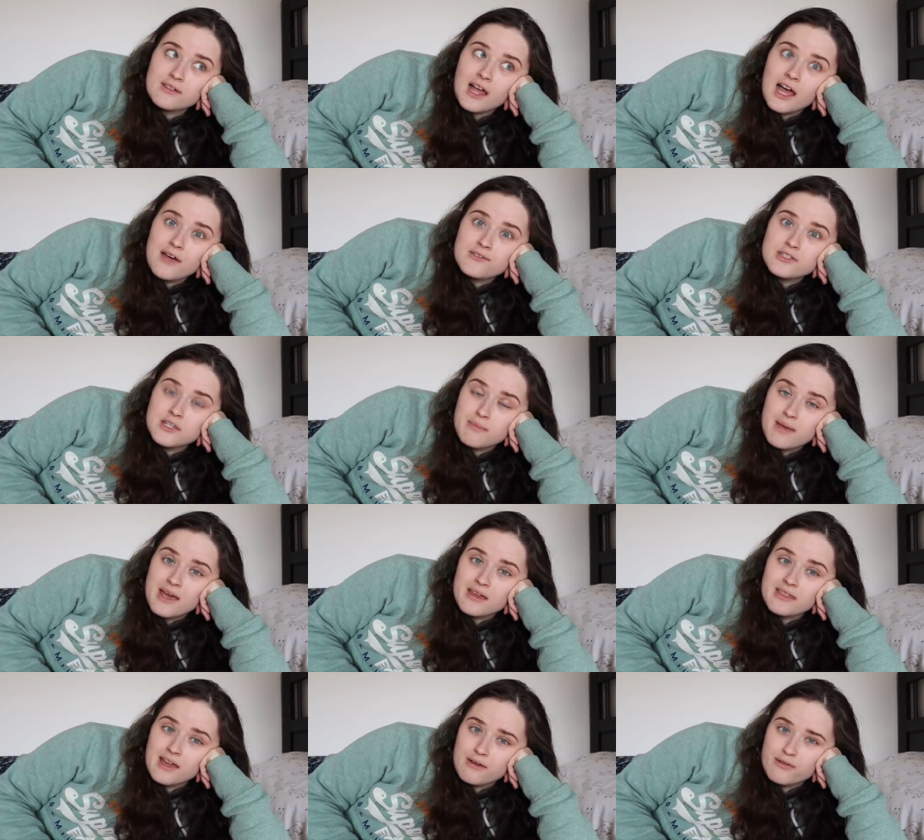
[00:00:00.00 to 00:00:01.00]
lives to
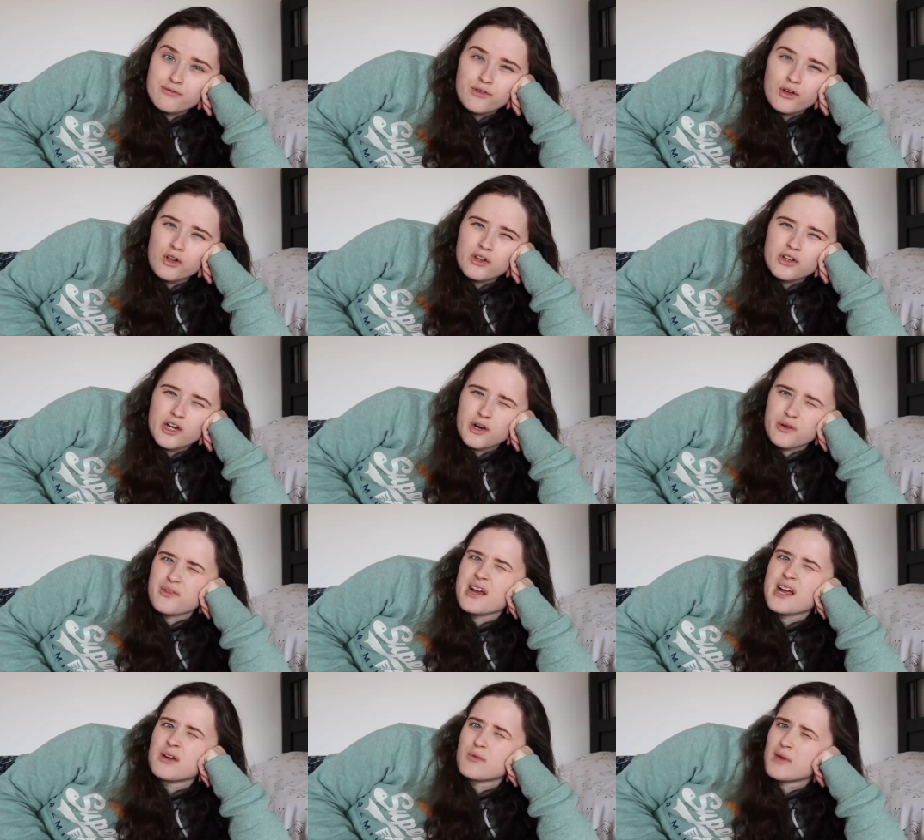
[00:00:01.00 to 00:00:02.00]
make their full
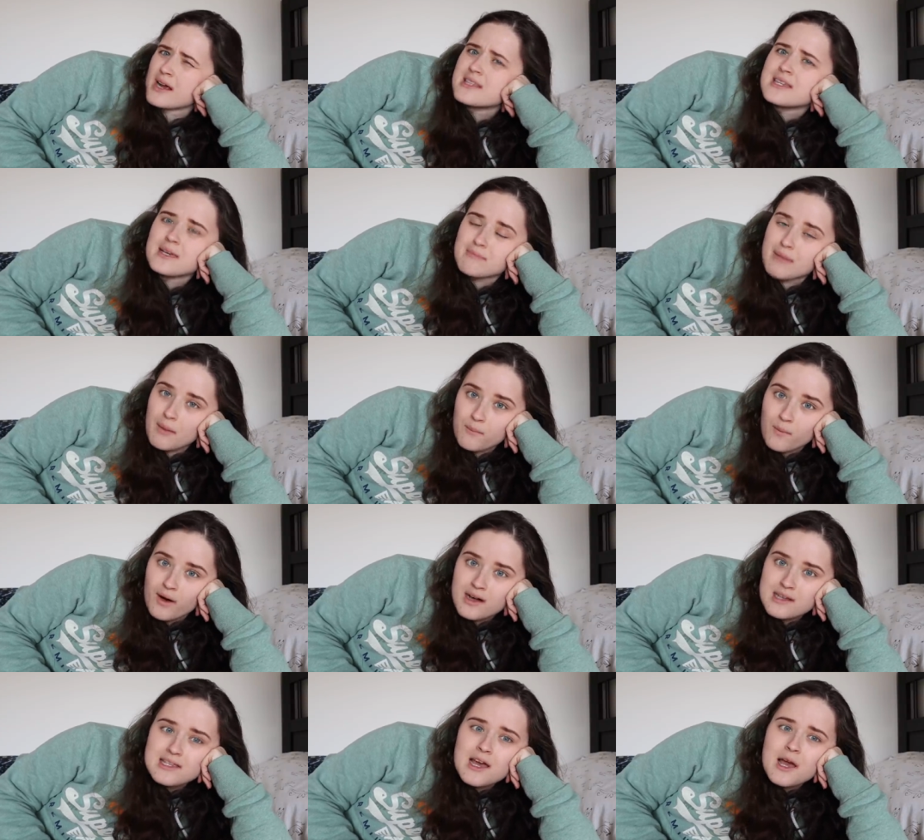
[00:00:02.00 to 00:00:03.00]
career writing
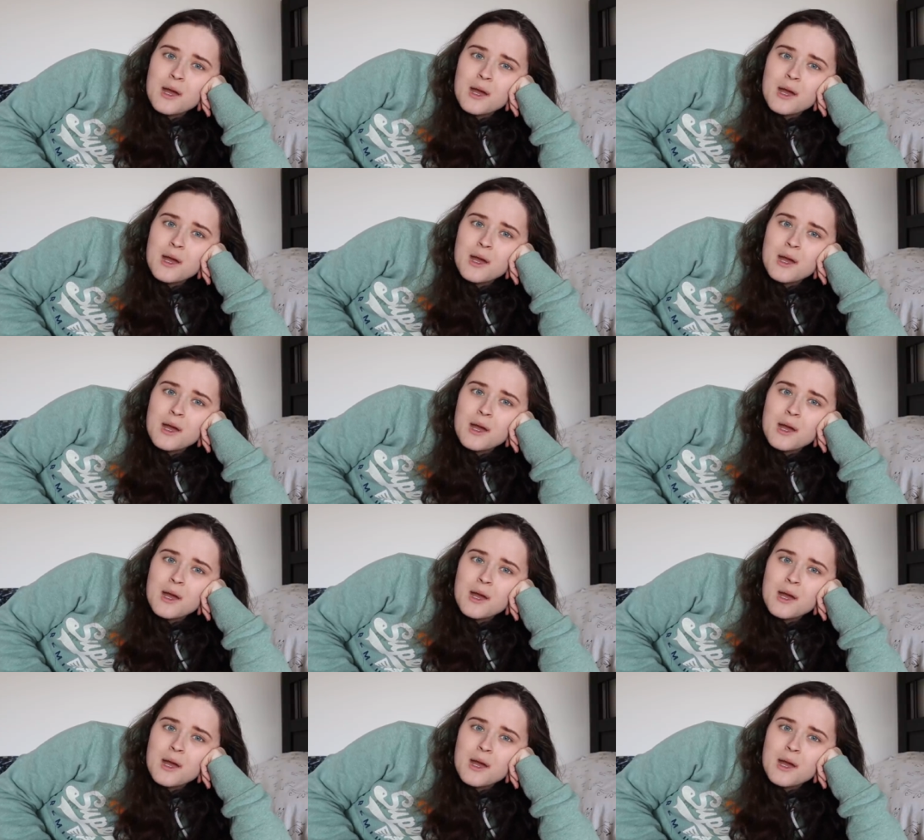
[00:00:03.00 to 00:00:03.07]
memoirs,